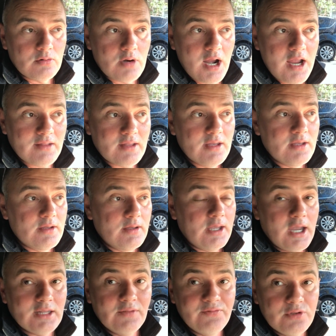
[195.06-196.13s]
right?
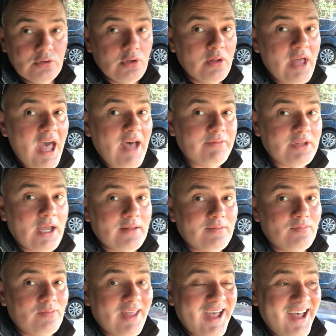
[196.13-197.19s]
And if you don't have that,
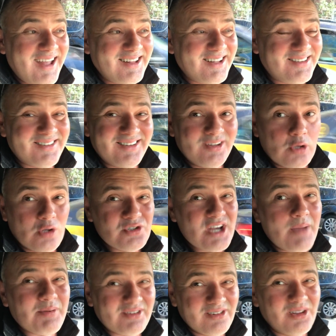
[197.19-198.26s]
then your
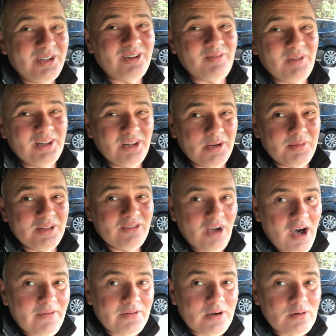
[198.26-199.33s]
job is a little bit
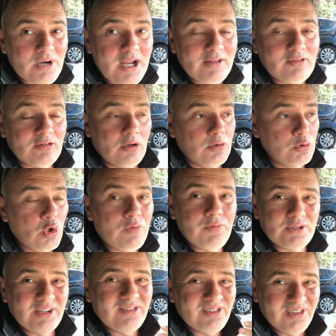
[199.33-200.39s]
tougher, right? So look
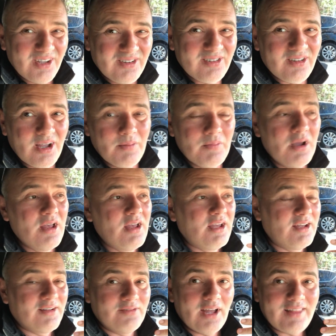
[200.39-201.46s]
for the system
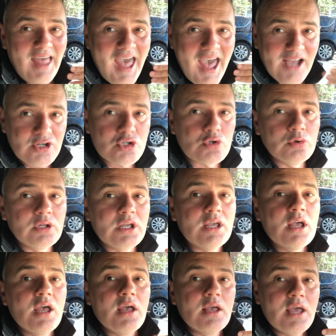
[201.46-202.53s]
that
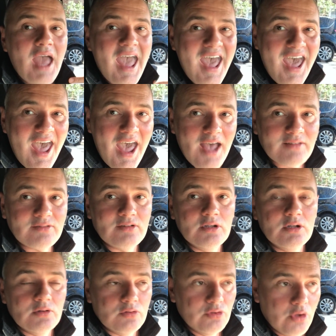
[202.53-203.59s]
actually has
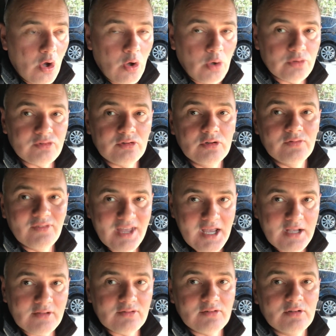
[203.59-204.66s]
those
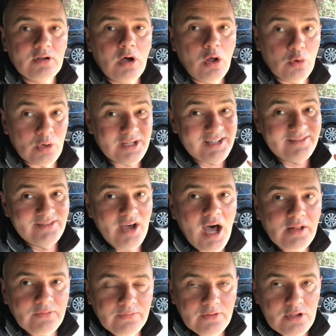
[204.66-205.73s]
things already
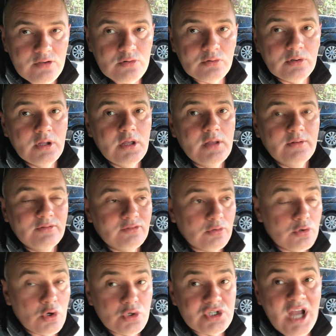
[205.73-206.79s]
done for you. So
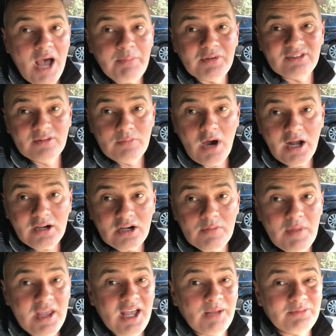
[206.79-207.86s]
your job as a
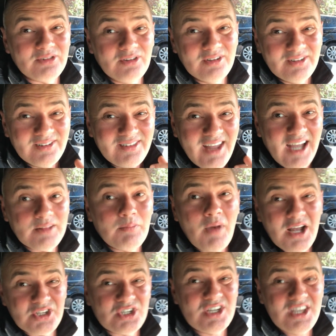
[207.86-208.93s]
marketer becomes that
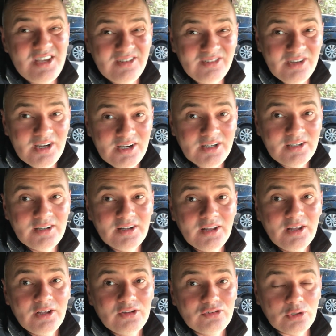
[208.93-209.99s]
much easier.
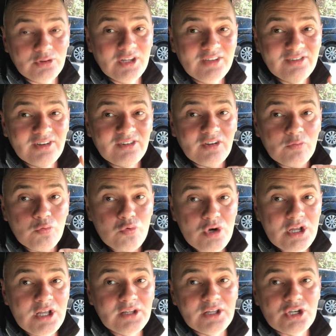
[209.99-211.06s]
So this is a
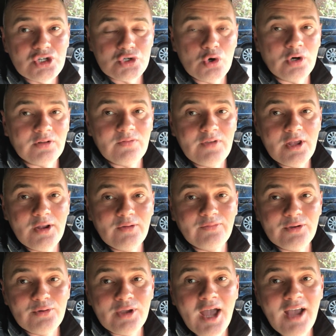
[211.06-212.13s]
really short video
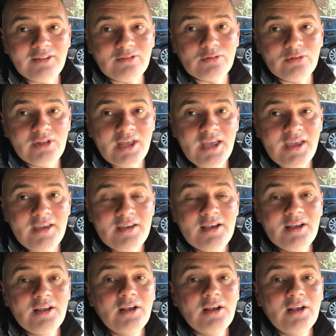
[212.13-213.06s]
for you guys today.